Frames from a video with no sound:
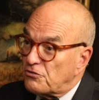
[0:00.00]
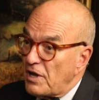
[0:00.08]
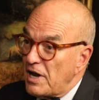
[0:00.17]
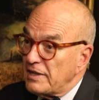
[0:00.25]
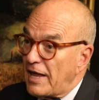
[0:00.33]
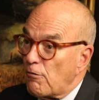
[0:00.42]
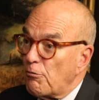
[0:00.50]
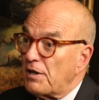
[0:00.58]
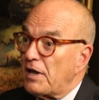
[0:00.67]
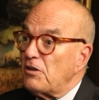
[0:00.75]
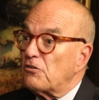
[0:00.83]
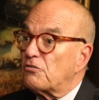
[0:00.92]
saying that when
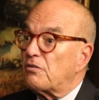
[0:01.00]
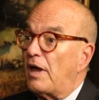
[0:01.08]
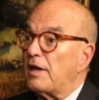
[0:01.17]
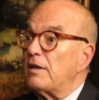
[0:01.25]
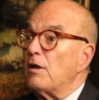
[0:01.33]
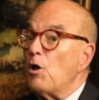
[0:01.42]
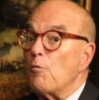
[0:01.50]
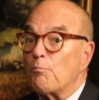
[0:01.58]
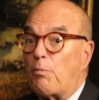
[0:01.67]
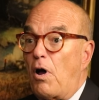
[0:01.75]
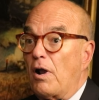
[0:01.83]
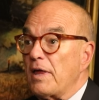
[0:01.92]
he is saying
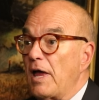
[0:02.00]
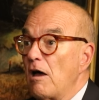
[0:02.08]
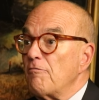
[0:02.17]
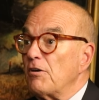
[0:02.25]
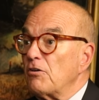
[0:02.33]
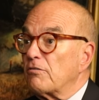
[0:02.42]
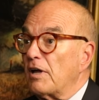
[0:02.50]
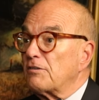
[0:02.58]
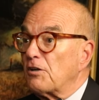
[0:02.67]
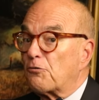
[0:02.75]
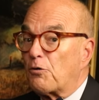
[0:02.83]
Poilievre is like the